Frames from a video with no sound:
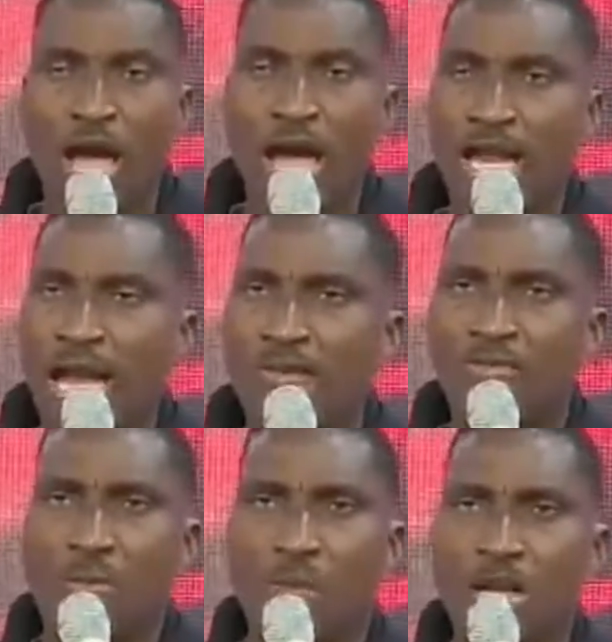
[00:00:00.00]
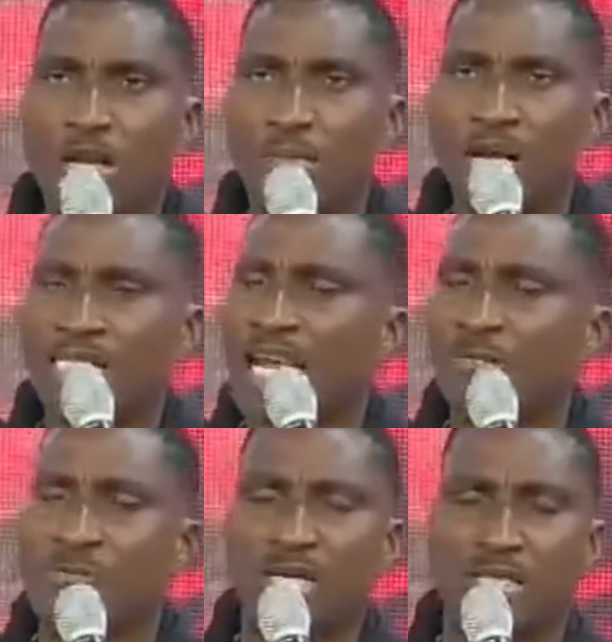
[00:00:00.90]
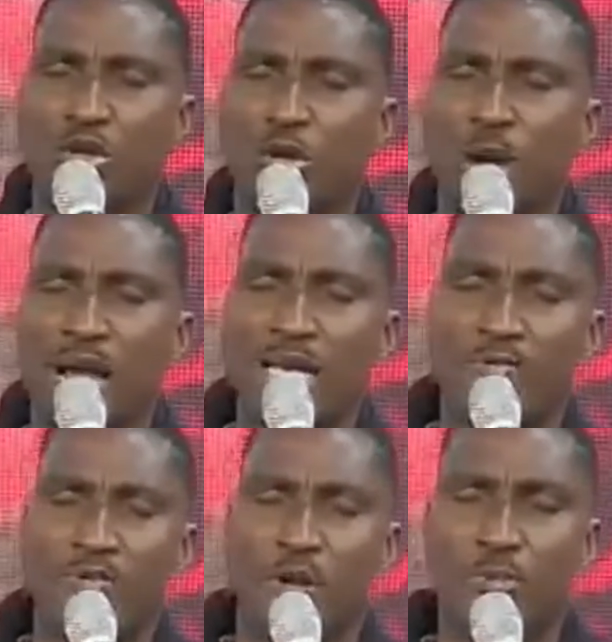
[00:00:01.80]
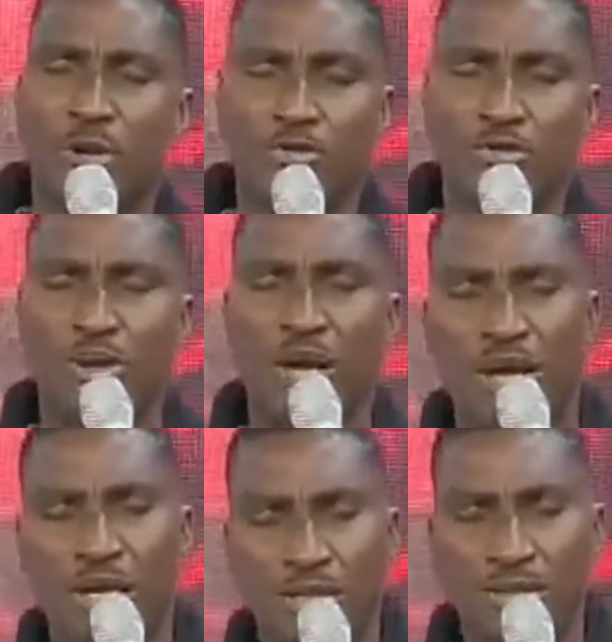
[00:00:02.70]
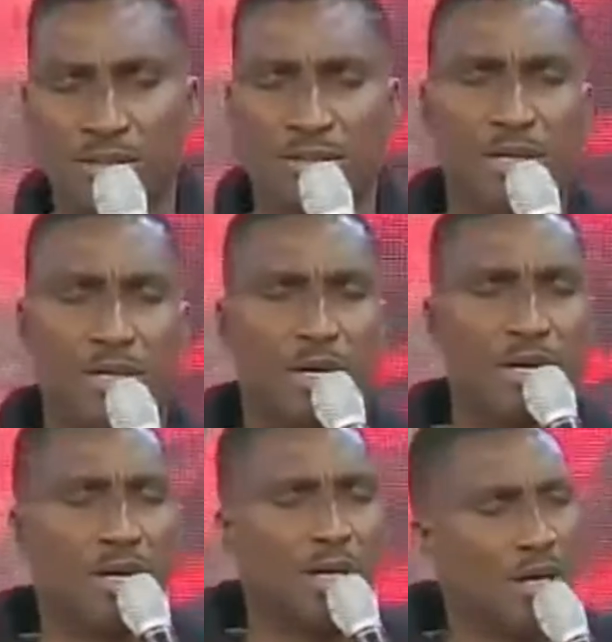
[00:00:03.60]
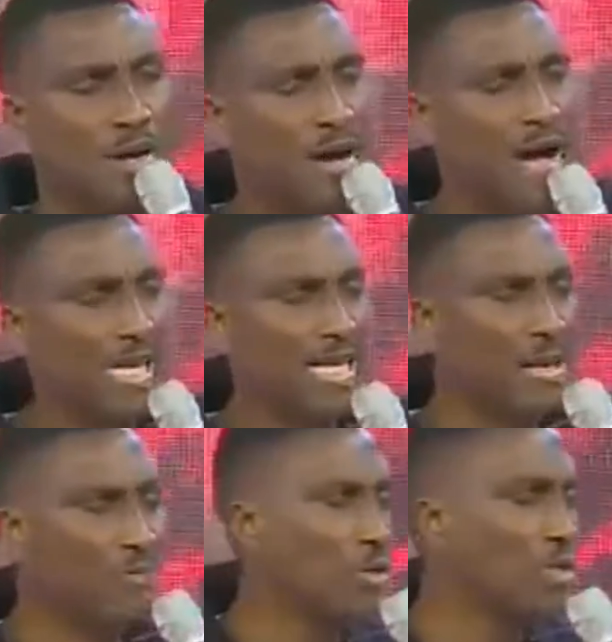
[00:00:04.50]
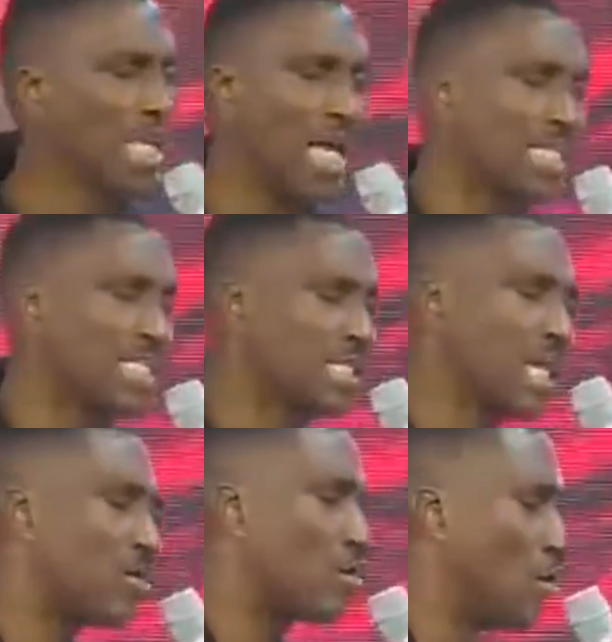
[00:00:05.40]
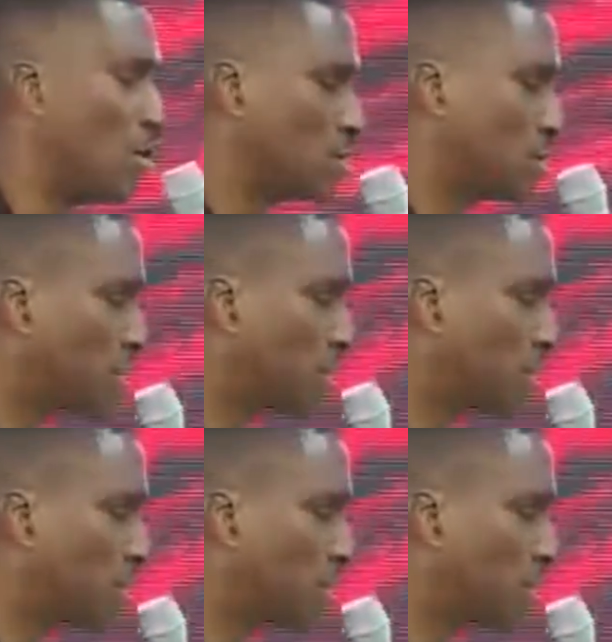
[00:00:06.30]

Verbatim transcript: Well, everybody, Master's Place Global, lift up your two hands. I give you thirty seconds.